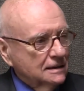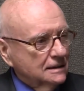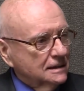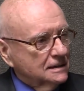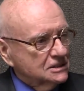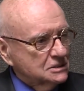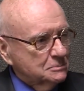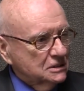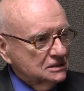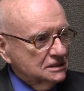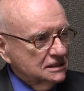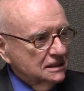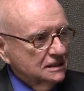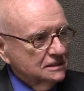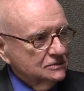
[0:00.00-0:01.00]
glass
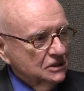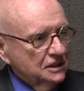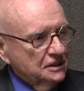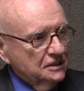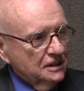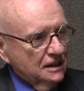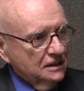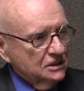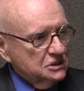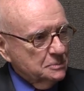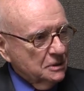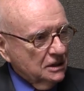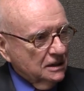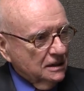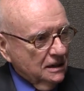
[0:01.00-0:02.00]
building over near the
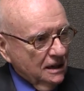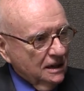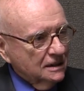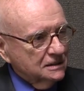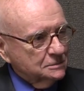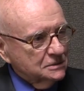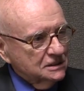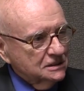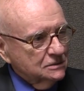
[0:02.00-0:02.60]
Harrisburg Academy.